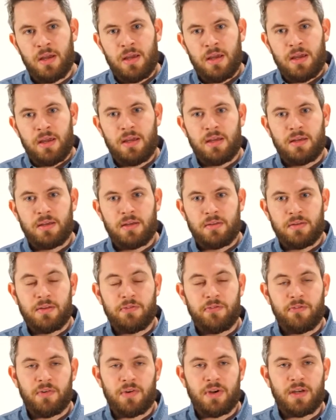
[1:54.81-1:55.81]
in the
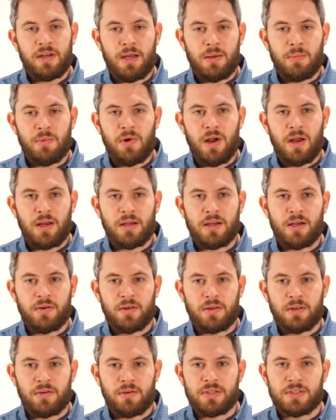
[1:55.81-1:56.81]
different MRI
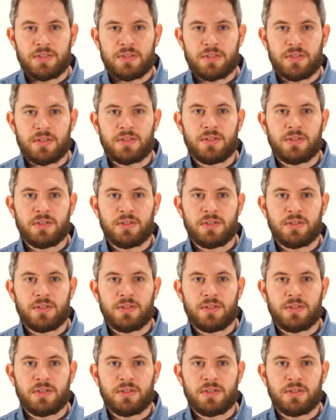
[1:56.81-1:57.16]
characteristics.